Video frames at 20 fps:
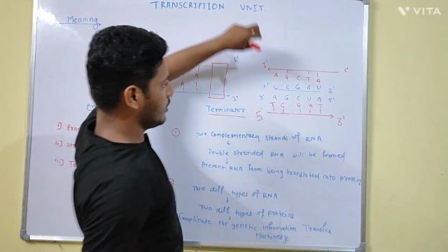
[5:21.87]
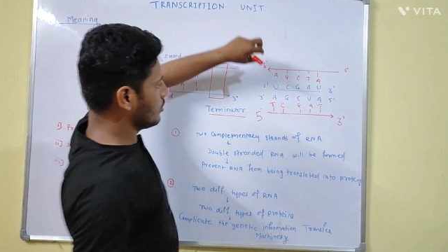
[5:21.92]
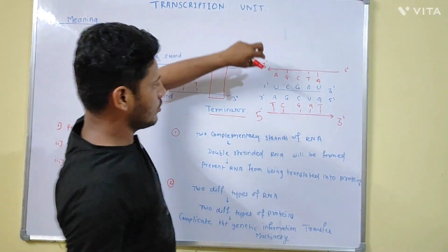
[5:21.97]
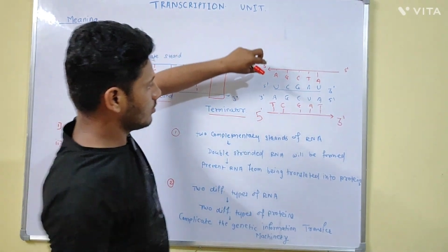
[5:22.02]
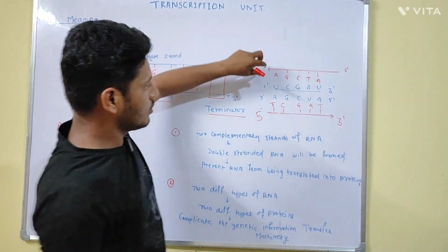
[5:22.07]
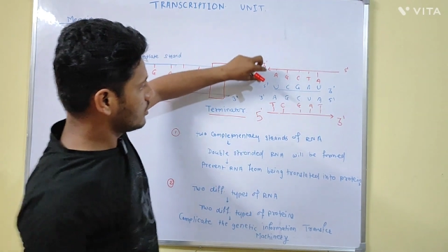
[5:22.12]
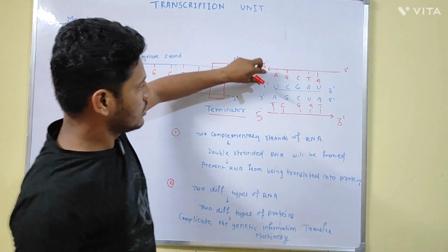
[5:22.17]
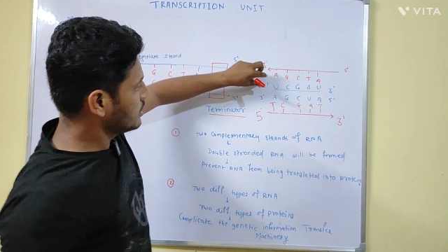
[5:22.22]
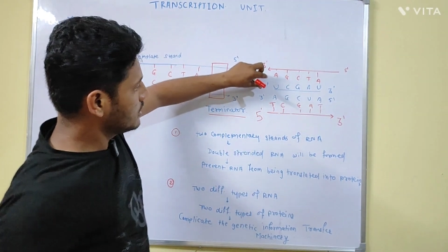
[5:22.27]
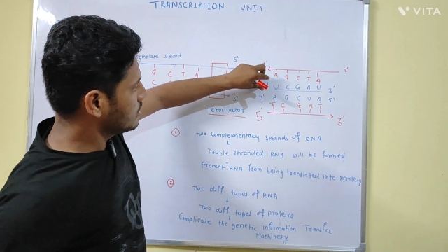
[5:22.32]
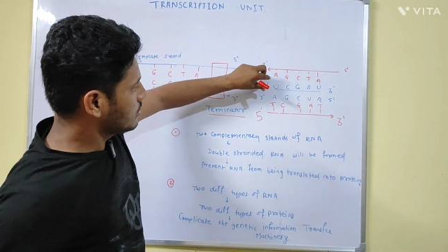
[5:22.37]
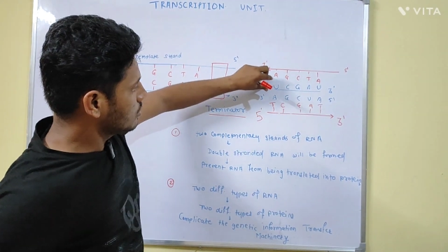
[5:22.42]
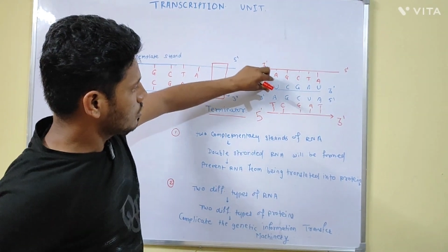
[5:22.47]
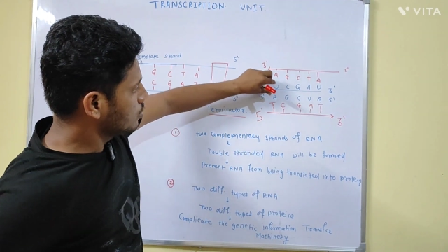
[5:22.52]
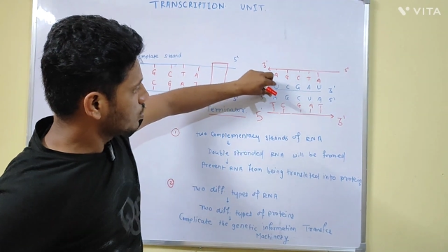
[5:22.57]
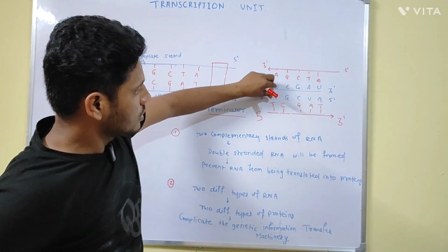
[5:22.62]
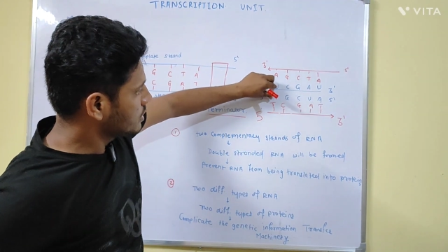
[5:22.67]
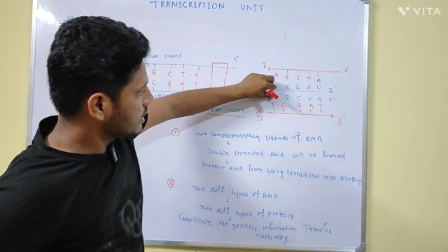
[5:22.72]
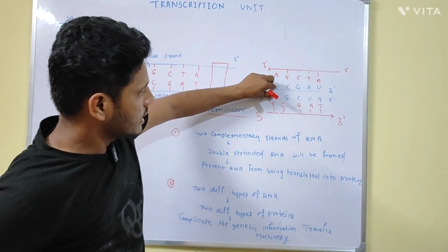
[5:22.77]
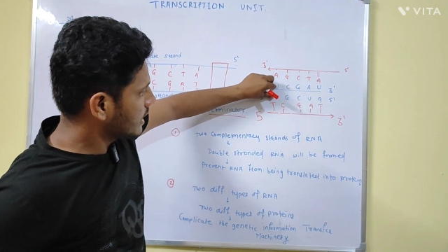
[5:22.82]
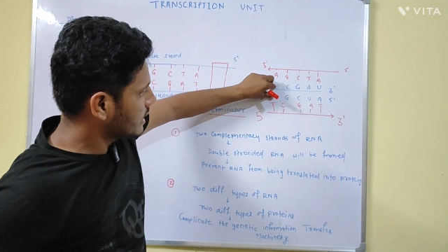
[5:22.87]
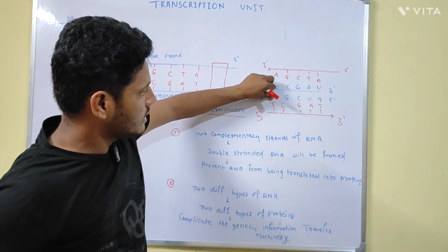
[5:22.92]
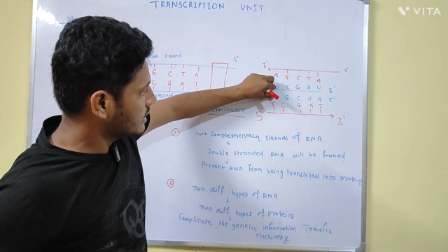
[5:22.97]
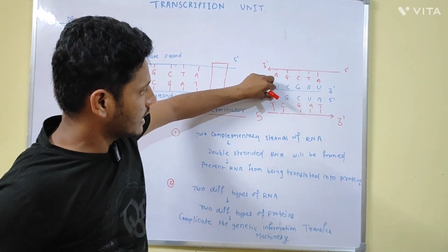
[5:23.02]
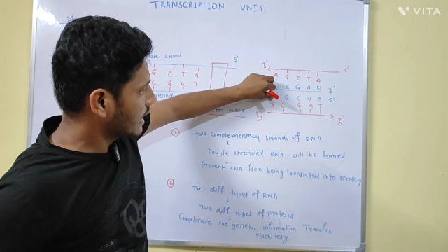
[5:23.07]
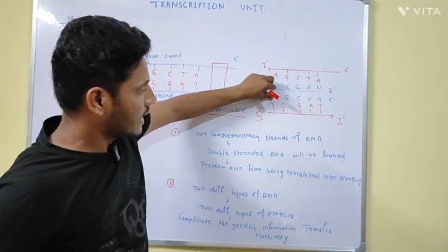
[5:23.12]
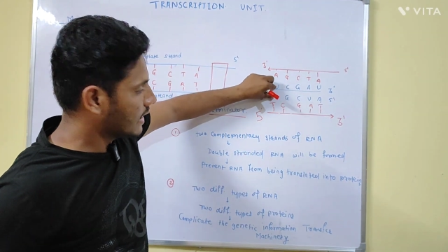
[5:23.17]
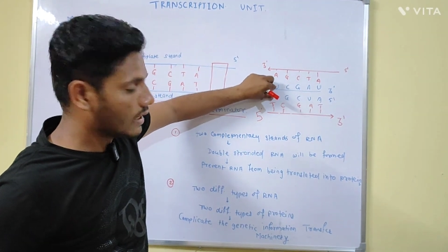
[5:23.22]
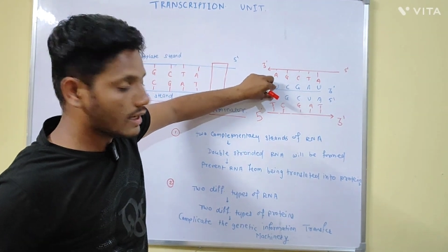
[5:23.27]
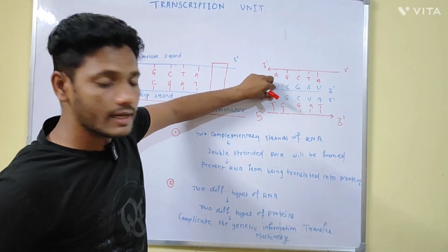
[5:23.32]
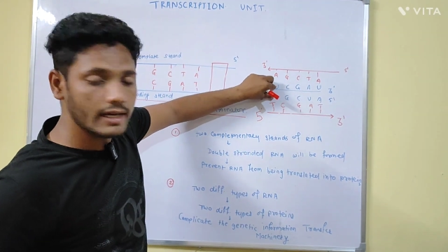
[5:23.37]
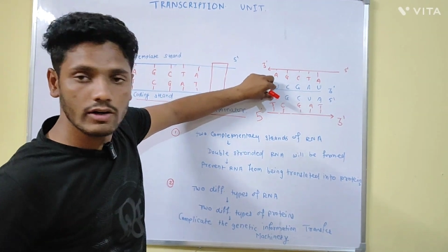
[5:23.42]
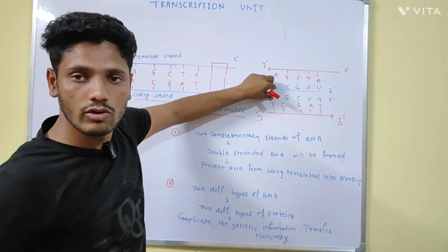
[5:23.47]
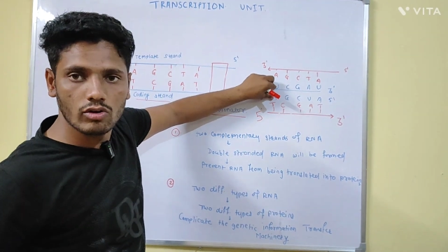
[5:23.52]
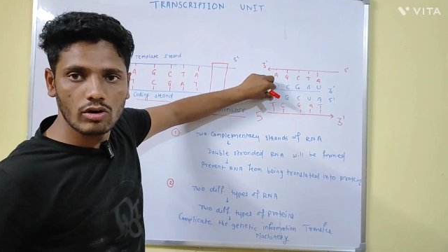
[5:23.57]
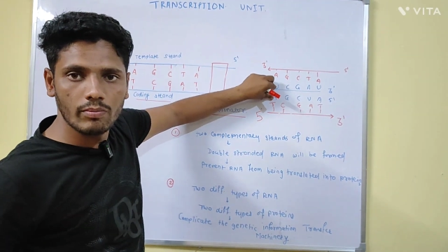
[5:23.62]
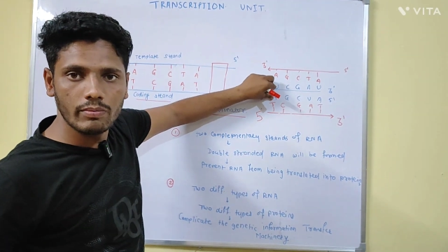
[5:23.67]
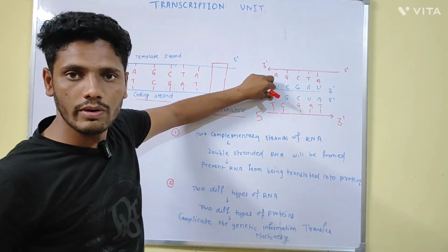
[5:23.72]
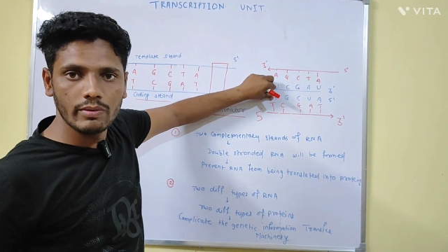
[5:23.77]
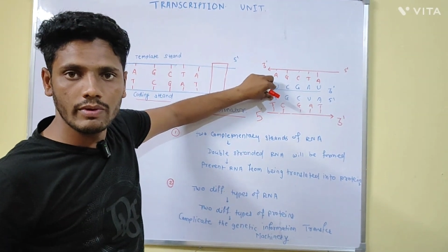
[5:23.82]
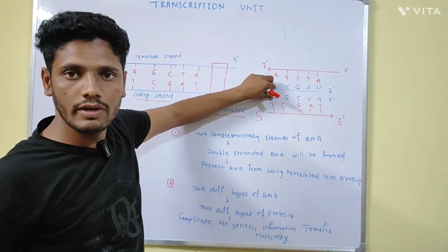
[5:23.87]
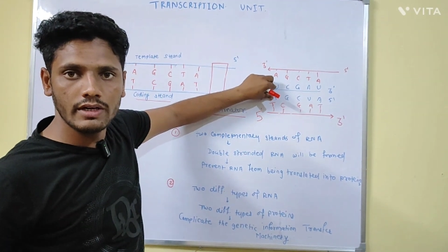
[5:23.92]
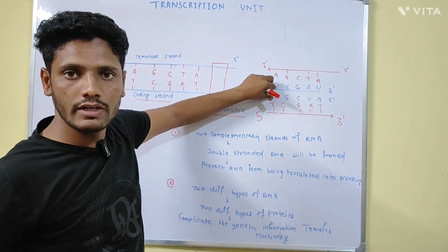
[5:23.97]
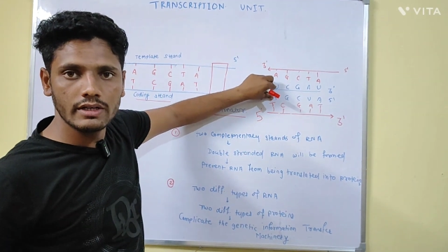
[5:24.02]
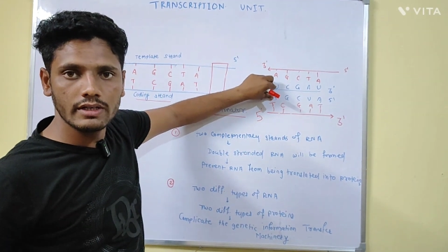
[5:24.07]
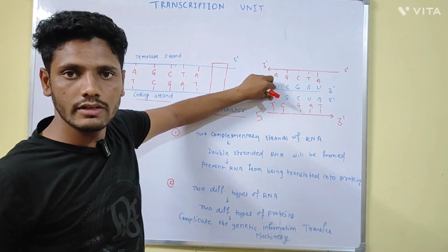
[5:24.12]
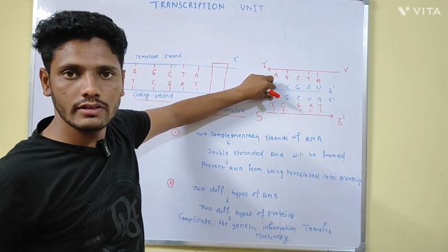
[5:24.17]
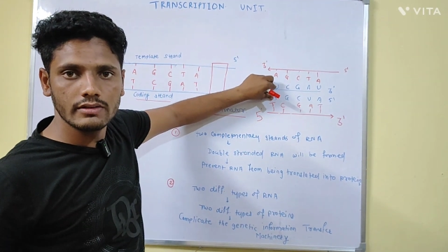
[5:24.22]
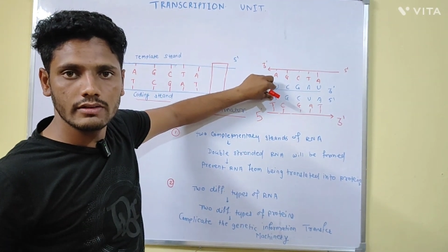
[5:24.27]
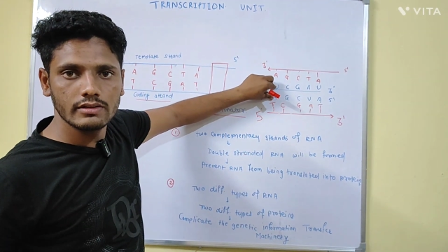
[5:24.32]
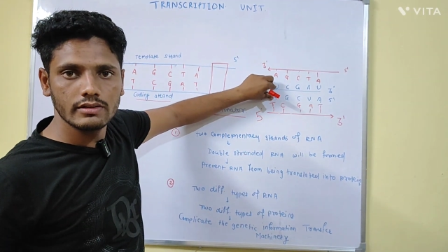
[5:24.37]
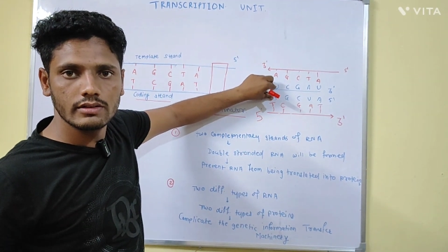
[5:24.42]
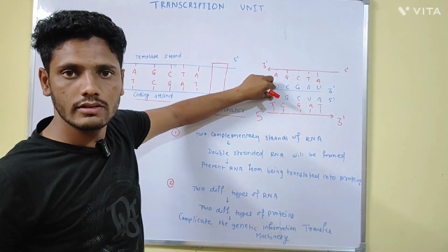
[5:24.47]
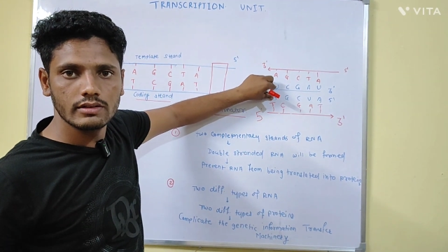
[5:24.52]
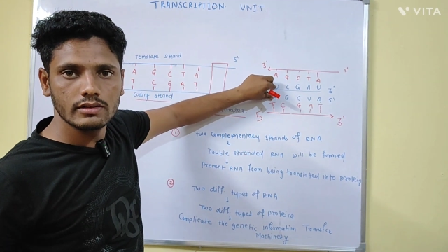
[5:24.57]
Now these two strands are again complementary,